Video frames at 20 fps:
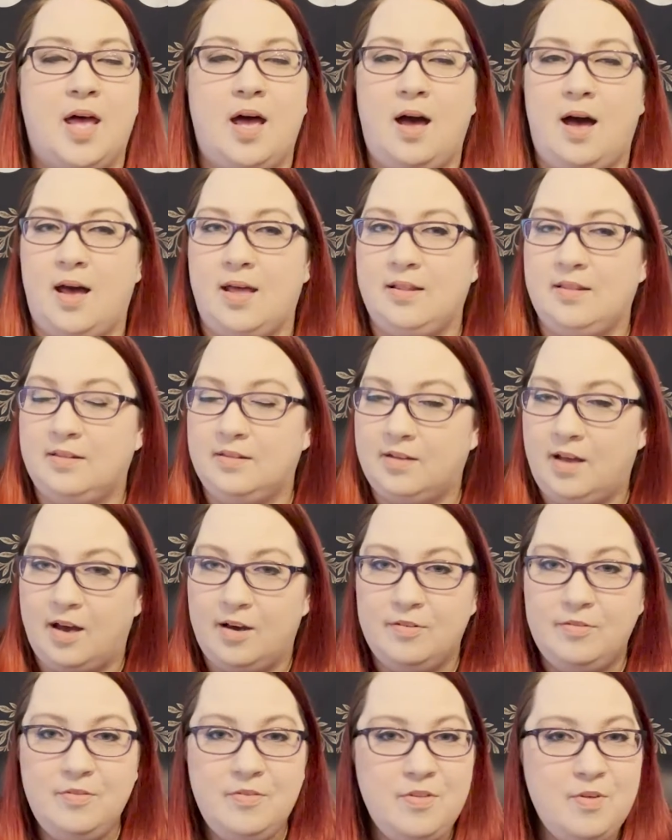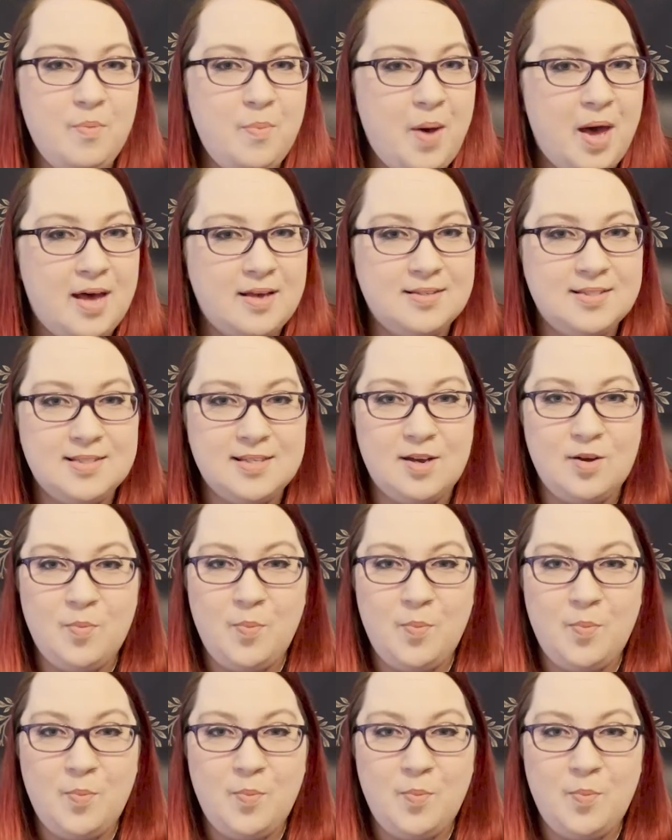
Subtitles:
I love the pastel